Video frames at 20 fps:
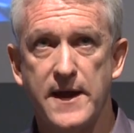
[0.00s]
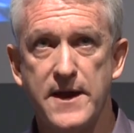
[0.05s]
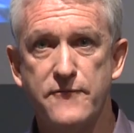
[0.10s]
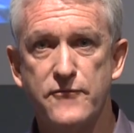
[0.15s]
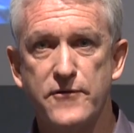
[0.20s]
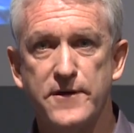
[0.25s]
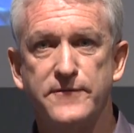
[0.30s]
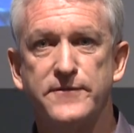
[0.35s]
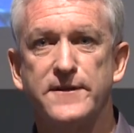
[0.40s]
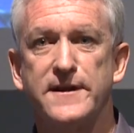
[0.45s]

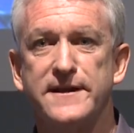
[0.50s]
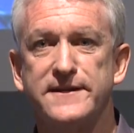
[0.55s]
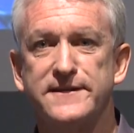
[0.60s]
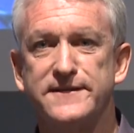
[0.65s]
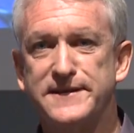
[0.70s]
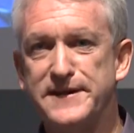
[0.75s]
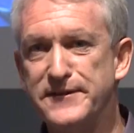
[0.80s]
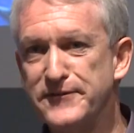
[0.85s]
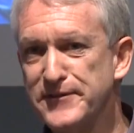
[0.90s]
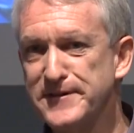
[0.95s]
every
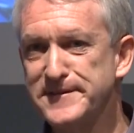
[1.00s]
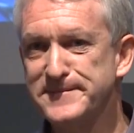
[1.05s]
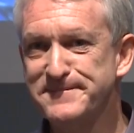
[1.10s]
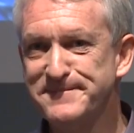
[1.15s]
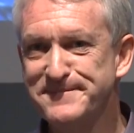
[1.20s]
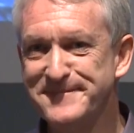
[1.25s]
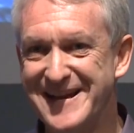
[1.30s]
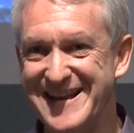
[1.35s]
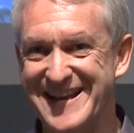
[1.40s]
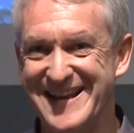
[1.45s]
flood's different,
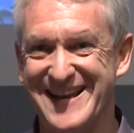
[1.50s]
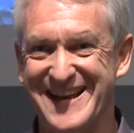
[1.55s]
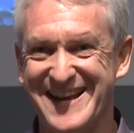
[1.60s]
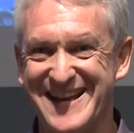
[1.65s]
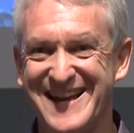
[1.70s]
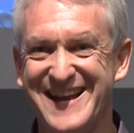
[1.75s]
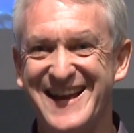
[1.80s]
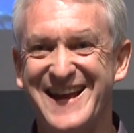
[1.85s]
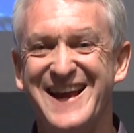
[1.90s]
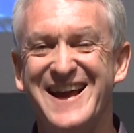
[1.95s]

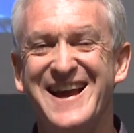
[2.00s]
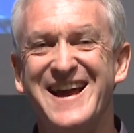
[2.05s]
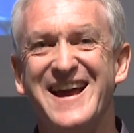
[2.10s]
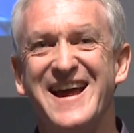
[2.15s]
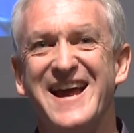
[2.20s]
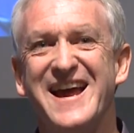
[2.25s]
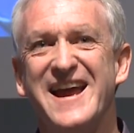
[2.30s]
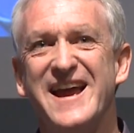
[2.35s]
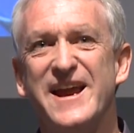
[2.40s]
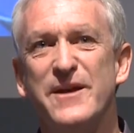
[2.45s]

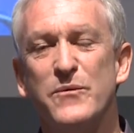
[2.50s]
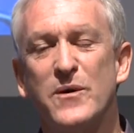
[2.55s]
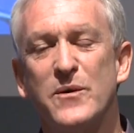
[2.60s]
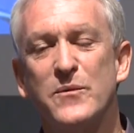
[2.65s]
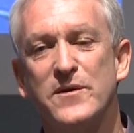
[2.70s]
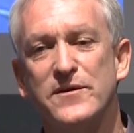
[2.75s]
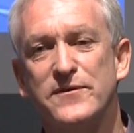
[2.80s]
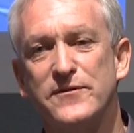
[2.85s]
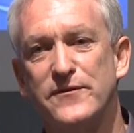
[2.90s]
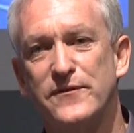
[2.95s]
and what
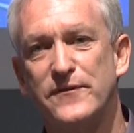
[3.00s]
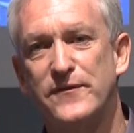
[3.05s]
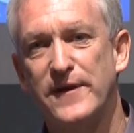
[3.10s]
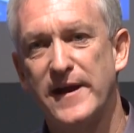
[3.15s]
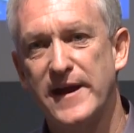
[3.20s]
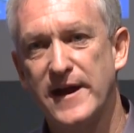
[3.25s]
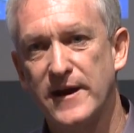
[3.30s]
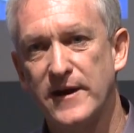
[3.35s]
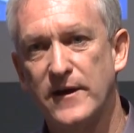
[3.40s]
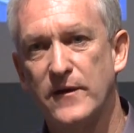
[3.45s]
we've
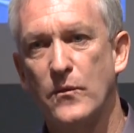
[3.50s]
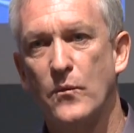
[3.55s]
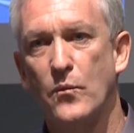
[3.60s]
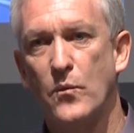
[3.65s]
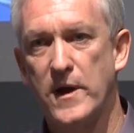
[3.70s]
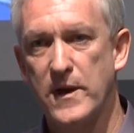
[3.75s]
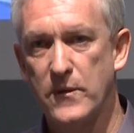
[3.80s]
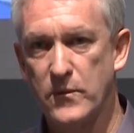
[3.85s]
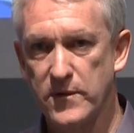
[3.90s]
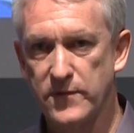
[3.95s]
found
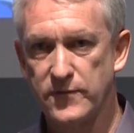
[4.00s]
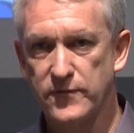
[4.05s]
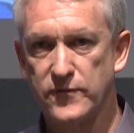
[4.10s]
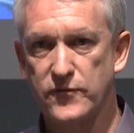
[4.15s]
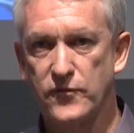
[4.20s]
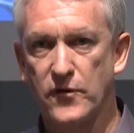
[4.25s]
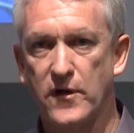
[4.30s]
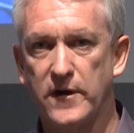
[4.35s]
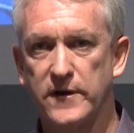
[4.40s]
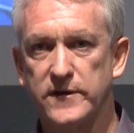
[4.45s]
where we've
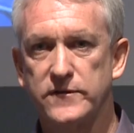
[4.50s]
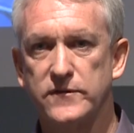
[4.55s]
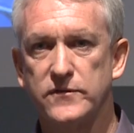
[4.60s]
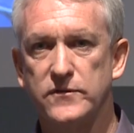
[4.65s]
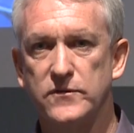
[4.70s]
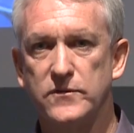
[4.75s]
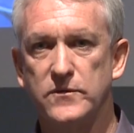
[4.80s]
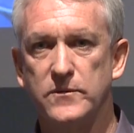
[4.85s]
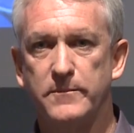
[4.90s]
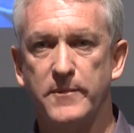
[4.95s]
tried
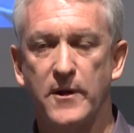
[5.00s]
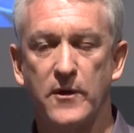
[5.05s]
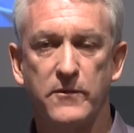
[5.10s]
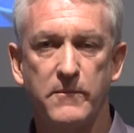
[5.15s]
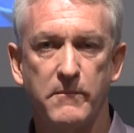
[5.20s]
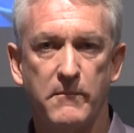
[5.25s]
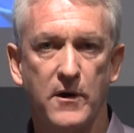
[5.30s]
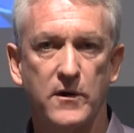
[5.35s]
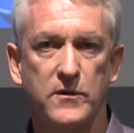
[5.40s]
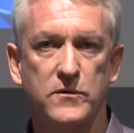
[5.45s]
to
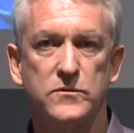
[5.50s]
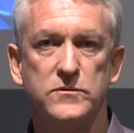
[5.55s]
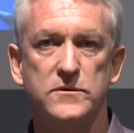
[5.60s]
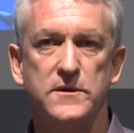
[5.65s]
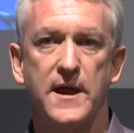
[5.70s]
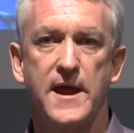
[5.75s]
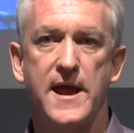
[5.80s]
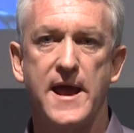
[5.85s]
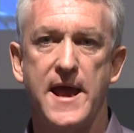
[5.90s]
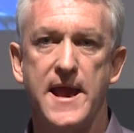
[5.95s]
both model
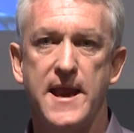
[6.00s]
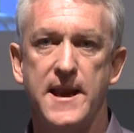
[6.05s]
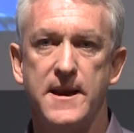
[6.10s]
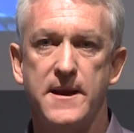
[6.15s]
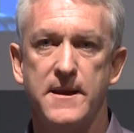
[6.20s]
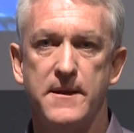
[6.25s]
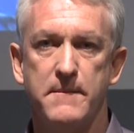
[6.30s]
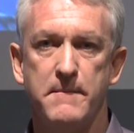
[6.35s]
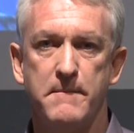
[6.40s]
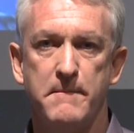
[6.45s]

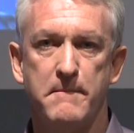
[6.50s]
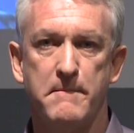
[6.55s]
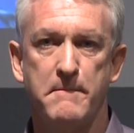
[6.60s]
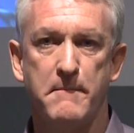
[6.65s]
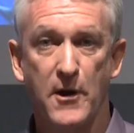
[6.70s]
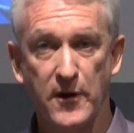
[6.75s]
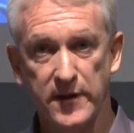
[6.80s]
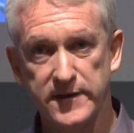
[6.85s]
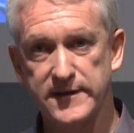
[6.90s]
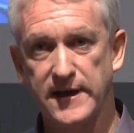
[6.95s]
and
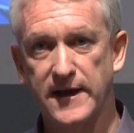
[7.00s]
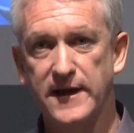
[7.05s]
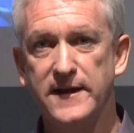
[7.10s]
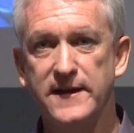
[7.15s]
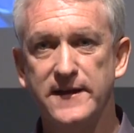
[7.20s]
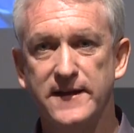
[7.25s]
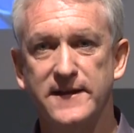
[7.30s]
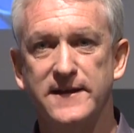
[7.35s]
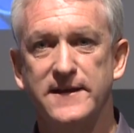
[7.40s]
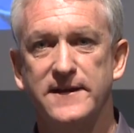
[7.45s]
monitor
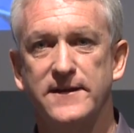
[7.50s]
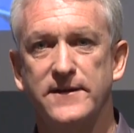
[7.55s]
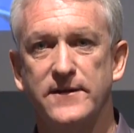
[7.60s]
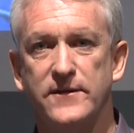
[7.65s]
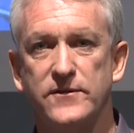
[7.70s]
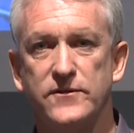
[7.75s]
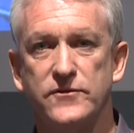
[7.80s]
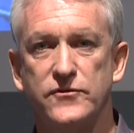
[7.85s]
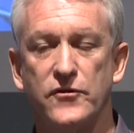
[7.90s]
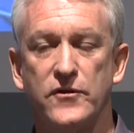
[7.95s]

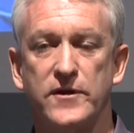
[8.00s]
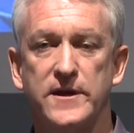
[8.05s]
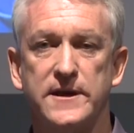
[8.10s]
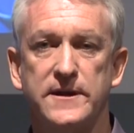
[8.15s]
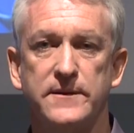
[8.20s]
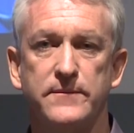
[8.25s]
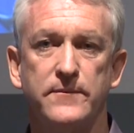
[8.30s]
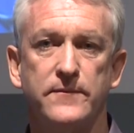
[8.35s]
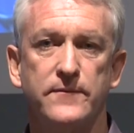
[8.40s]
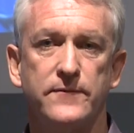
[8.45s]

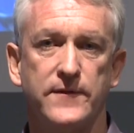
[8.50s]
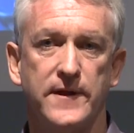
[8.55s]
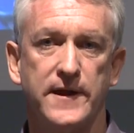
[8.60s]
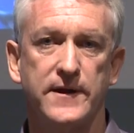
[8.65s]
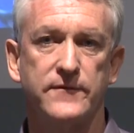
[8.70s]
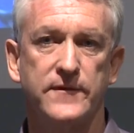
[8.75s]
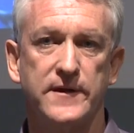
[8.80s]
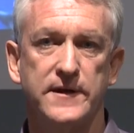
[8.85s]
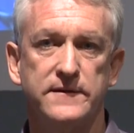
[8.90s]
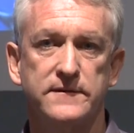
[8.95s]
during flood
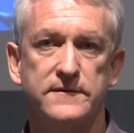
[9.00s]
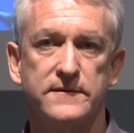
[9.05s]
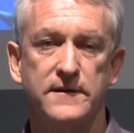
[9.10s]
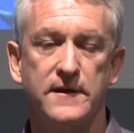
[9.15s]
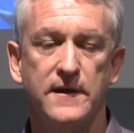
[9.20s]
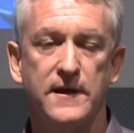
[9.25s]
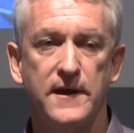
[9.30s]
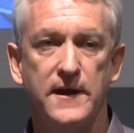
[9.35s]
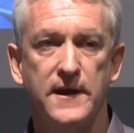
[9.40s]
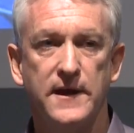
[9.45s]
events
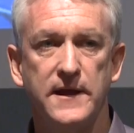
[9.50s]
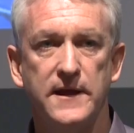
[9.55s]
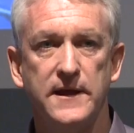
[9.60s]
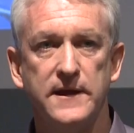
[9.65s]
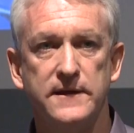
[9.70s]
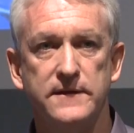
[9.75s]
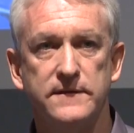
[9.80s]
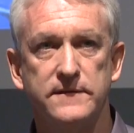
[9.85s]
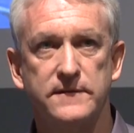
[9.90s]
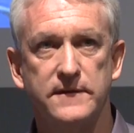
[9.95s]

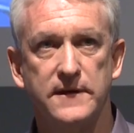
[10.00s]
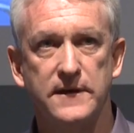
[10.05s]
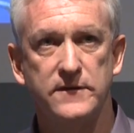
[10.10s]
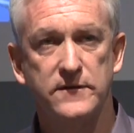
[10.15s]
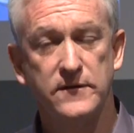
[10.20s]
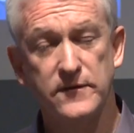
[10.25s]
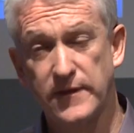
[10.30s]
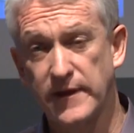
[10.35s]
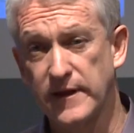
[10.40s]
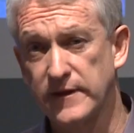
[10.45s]
is in
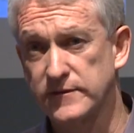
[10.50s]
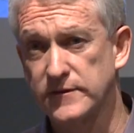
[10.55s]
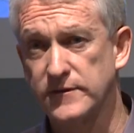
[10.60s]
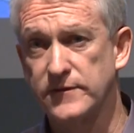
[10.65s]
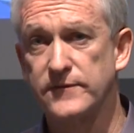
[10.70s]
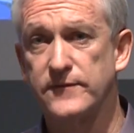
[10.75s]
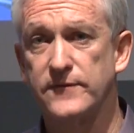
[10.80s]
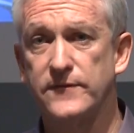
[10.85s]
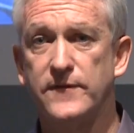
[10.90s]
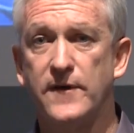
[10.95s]

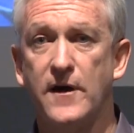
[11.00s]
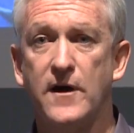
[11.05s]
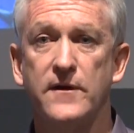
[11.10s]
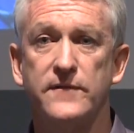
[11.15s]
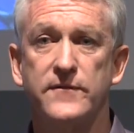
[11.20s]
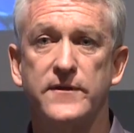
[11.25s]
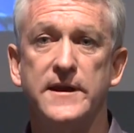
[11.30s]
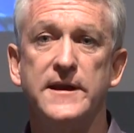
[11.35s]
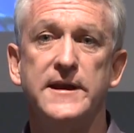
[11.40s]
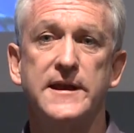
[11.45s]

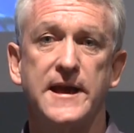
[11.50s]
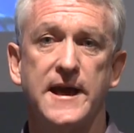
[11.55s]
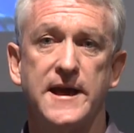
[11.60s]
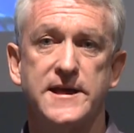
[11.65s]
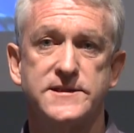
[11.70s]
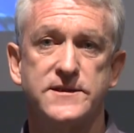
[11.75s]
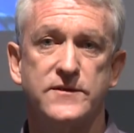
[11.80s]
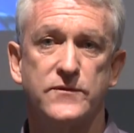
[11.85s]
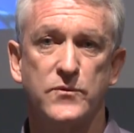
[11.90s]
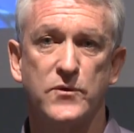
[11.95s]
2005, the
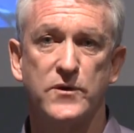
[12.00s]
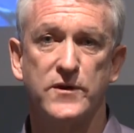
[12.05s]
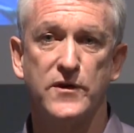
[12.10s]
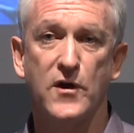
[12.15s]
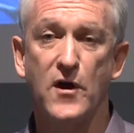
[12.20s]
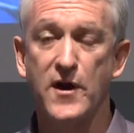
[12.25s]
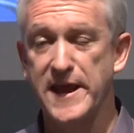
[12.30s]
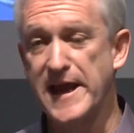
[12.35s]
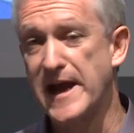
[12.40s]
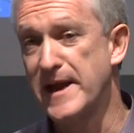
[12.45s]
indications were
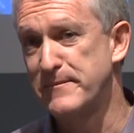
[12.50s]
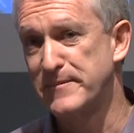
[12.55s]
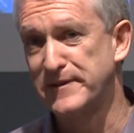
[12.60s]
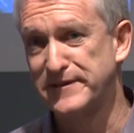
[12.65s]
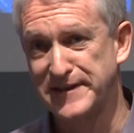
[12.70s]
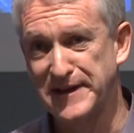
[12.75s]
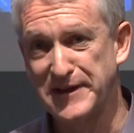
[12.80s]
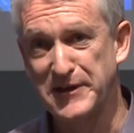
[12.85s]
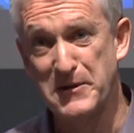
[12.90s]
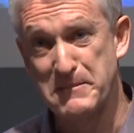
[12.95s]

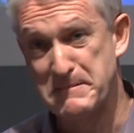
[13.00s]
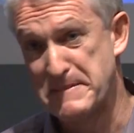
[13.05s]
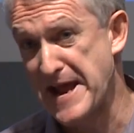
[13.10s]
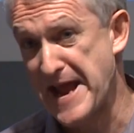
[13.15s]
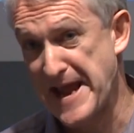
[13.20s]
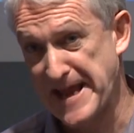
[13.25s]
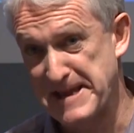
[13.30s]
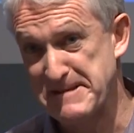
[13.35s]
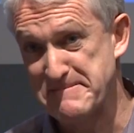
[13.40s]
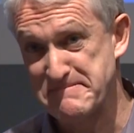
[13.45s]
98% got
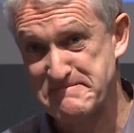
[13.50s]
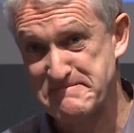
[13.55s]
back,